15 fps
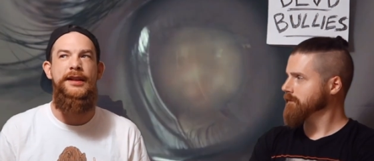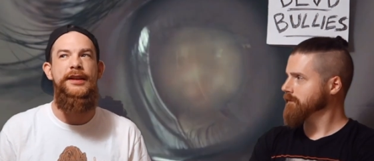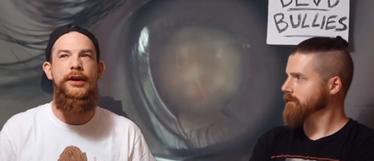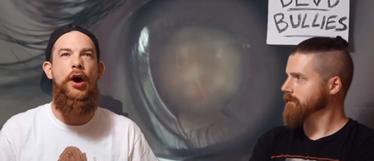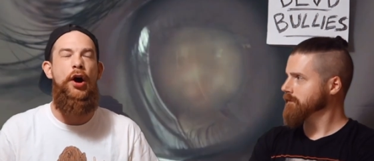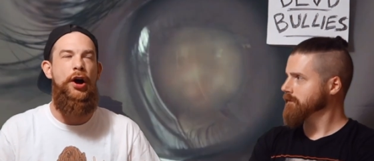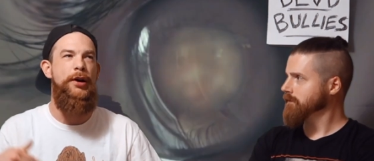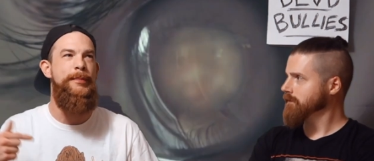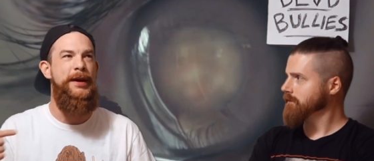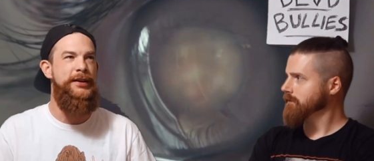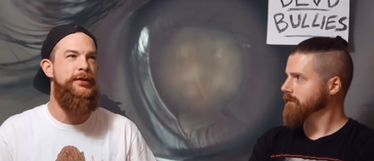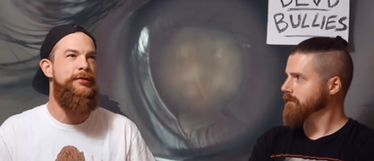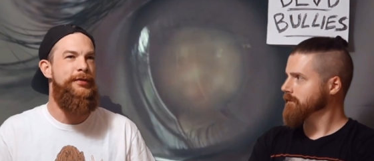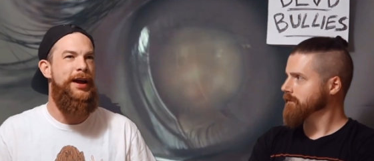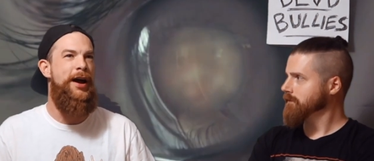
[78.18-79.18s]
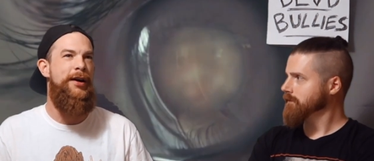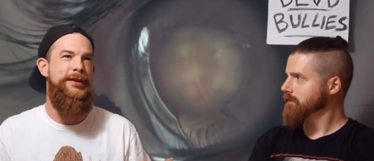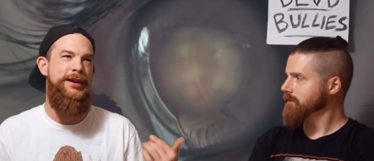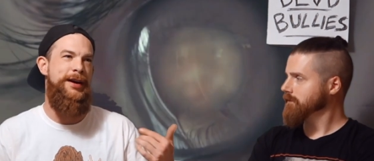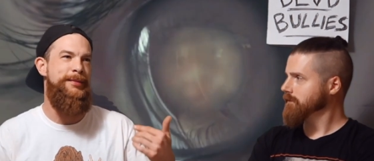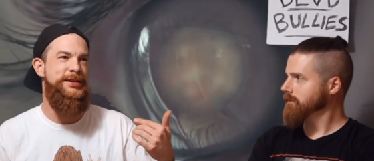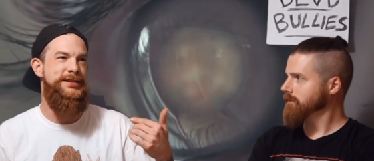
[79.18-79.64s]
Speaker 1: in the augmented
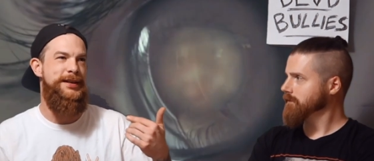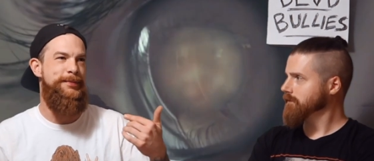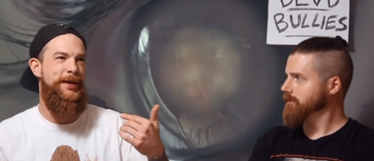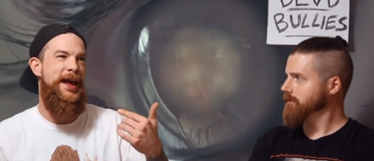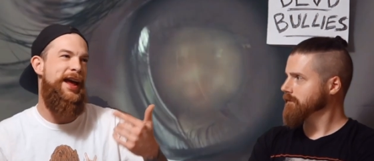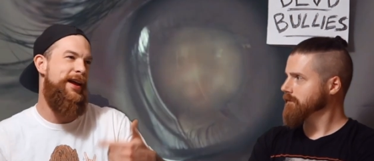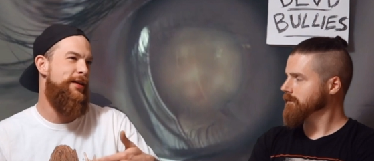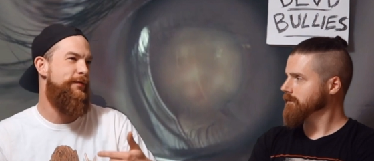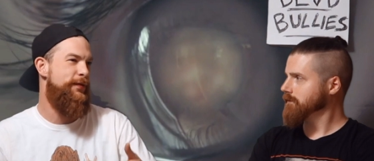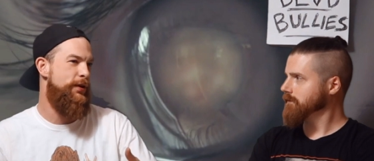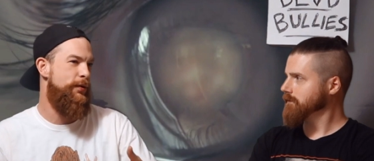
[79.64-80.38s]
reality. I'm a step ahead of